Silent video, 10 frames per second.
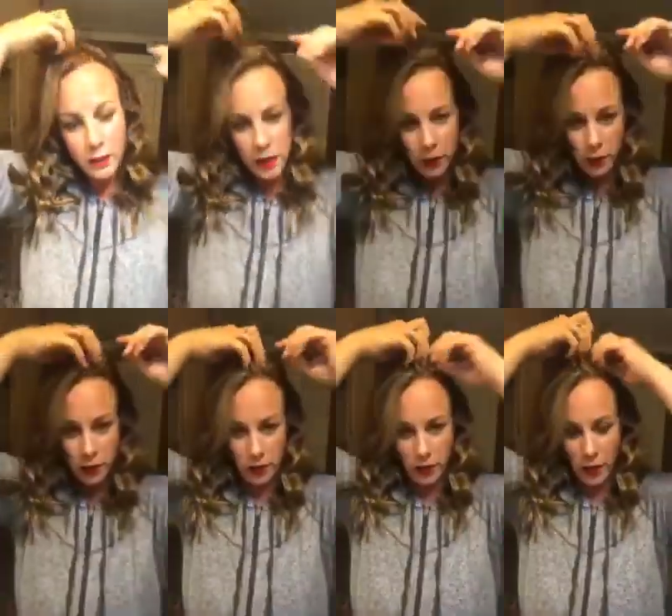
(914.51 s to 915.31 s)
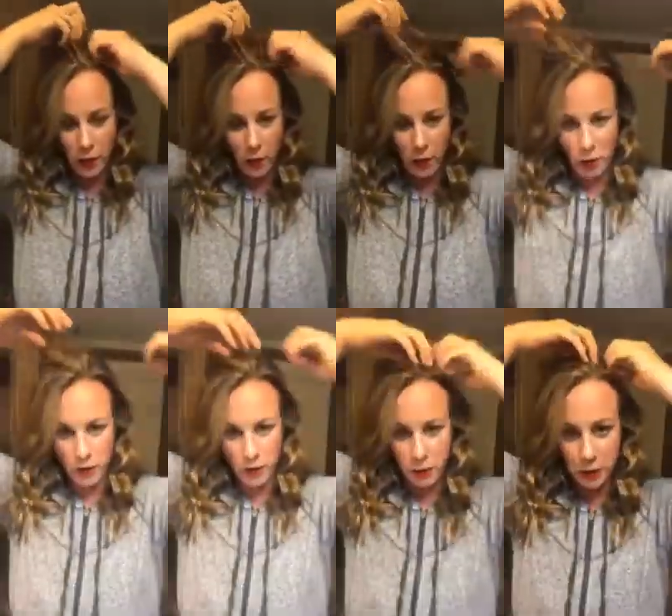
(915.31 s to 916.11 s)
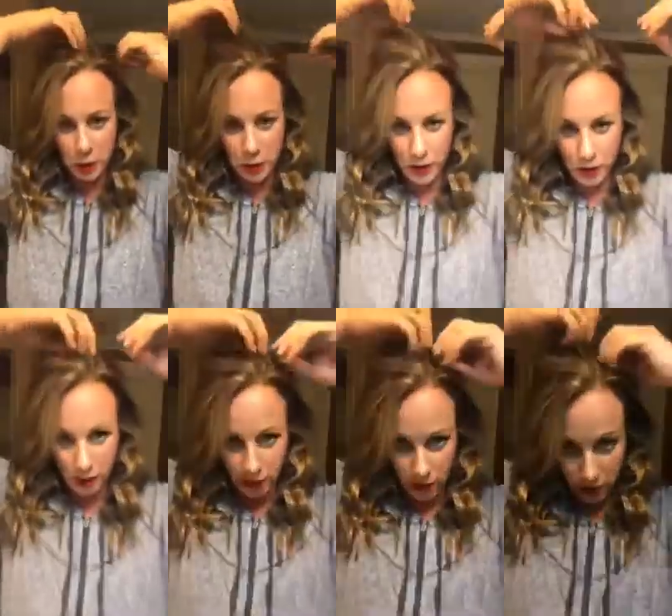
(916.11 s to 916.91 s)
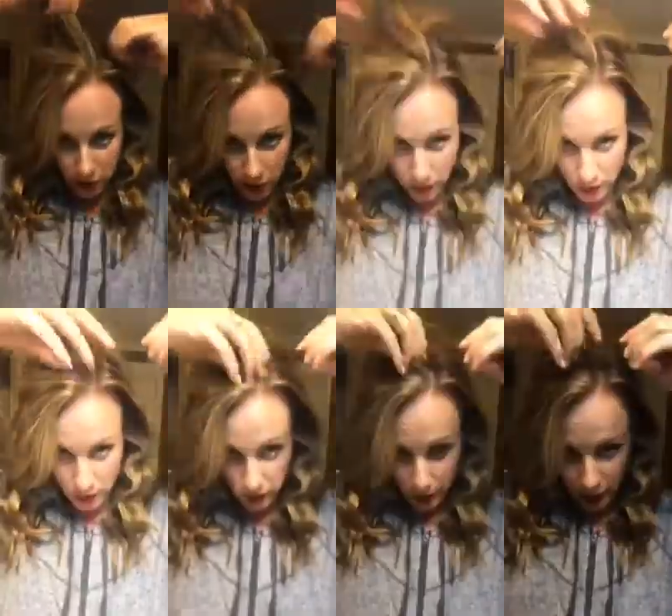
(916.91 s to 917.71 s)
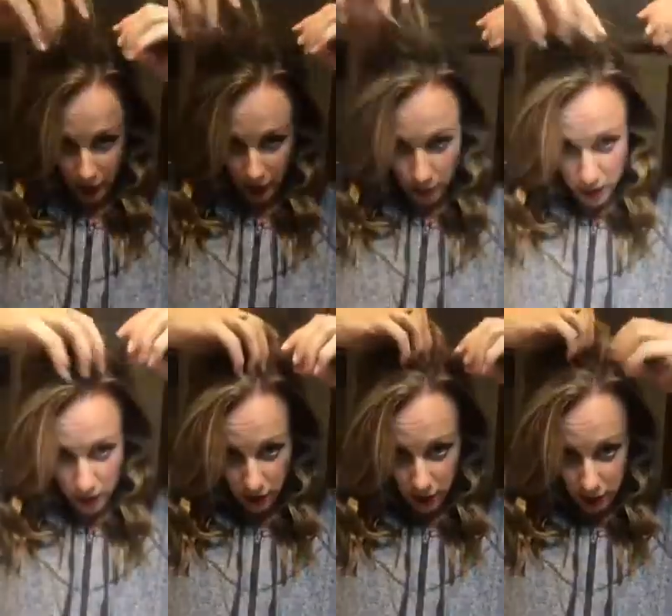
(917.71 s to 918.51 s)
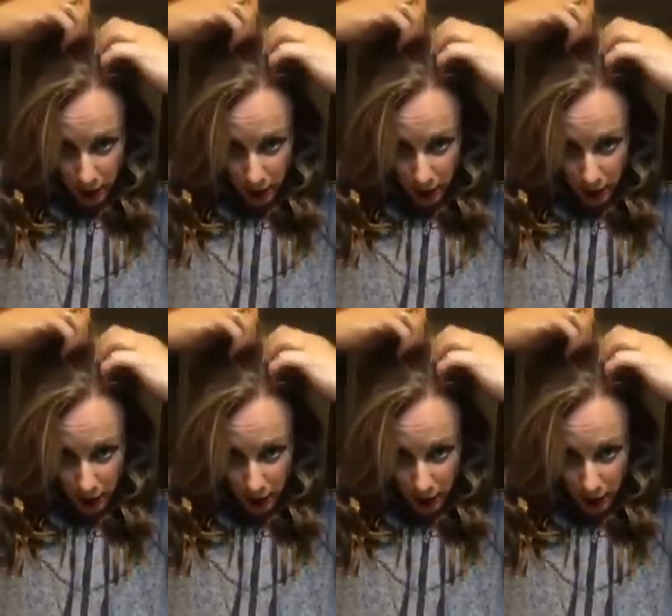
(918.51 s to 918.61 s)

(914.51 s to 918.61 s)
When I do this look, it always makes me think of like MTV